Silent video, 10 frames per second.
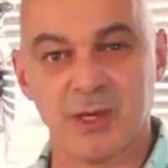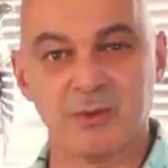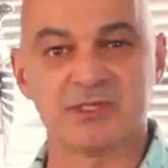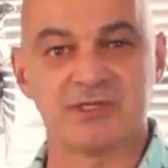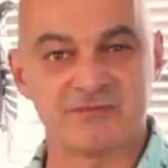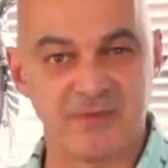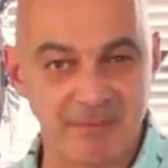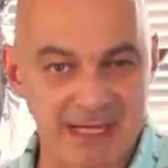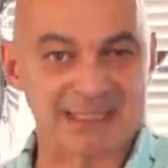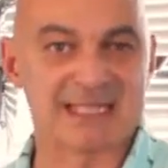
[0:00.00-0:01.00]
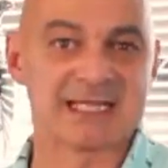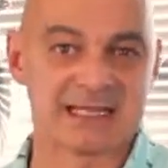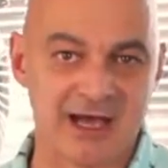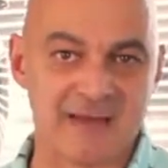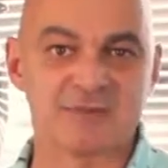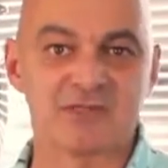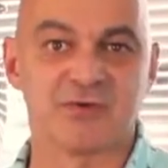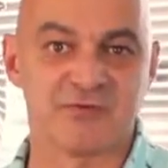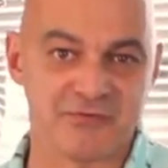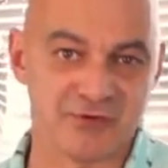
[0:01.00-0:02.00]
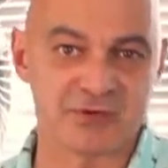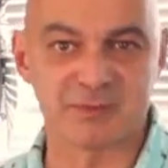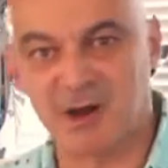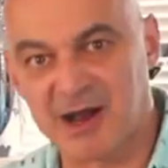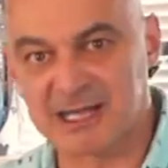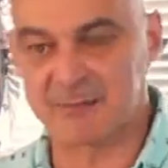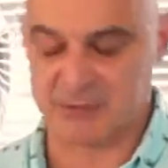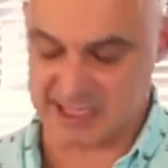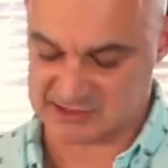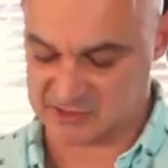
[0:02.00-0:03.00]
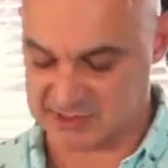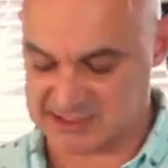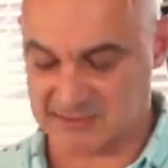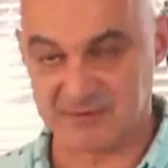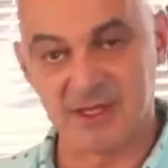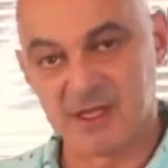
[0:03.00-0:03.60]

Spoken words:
we would use for muddling limes or fruit, pineapple, that sort of stuff,